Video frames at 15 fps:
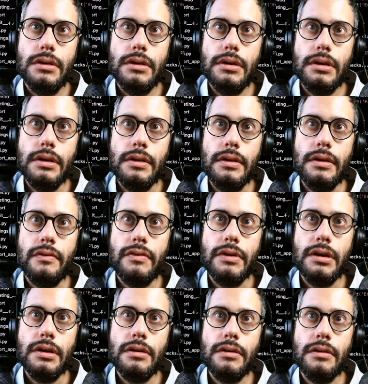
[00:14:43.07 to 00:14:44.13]
And then over
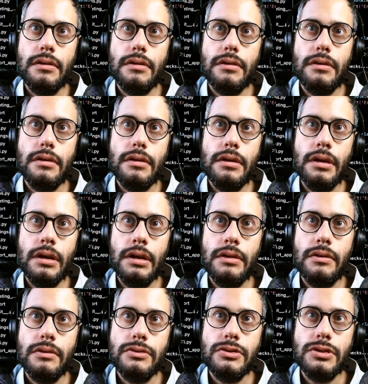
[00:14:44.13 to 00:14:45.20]
here, handle
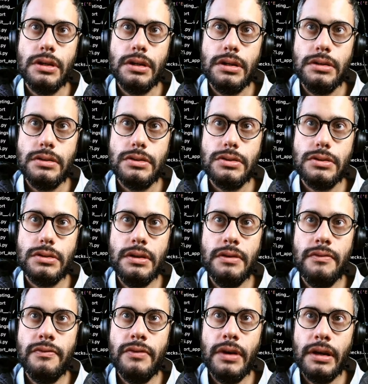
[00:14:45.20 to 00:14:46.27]
change,
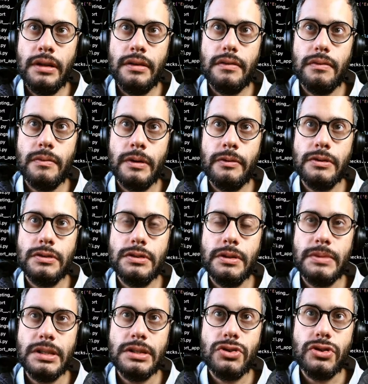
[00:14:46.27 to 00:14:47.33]
event, whenever
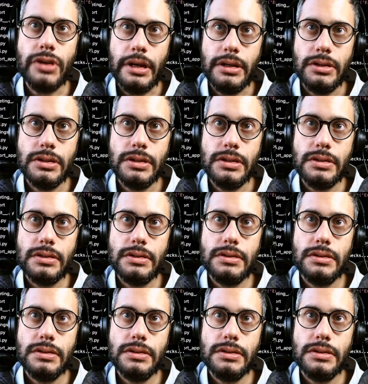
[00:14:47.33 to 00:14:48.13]
something changes,